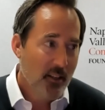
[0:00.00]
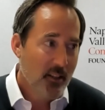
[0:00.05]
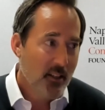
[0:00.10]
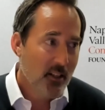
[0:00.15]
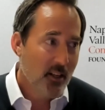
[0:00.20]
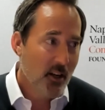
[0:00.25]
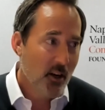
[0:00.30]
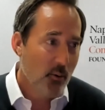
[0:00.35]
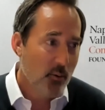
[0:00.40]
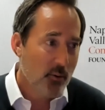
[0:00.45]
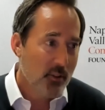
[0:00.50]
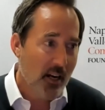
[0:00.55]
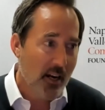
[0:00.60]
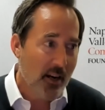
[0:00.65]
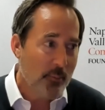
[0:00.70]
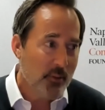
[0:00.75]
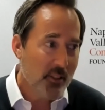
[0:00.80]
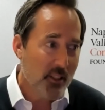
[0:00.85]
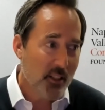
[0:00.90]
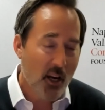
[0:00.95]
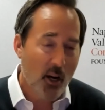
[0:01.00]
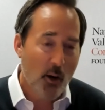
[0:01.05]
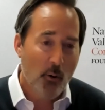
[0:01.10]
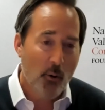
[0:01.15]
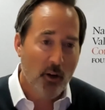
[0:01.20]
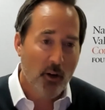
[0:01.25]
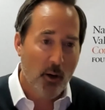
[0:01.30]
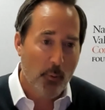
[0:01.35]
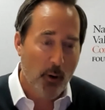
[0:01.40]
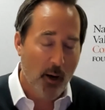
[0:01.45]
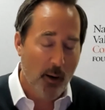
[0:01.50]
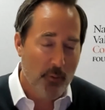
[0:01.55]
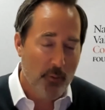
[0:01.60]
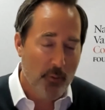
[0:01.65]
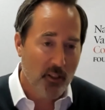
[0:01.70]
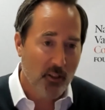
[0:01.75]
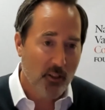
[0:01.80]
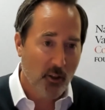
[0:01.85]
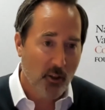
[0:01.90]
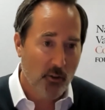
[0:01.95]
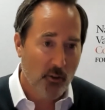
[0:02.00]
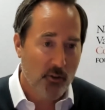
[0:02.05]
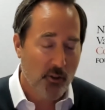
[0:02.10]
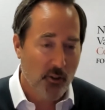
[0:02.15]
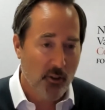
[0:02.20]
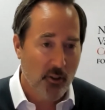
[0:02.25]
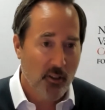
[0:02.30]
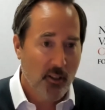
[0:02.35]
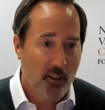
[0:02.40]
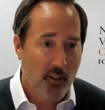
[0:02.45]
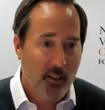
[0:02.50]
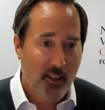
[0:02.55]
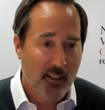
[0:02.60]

you know, times ago in our popular culture,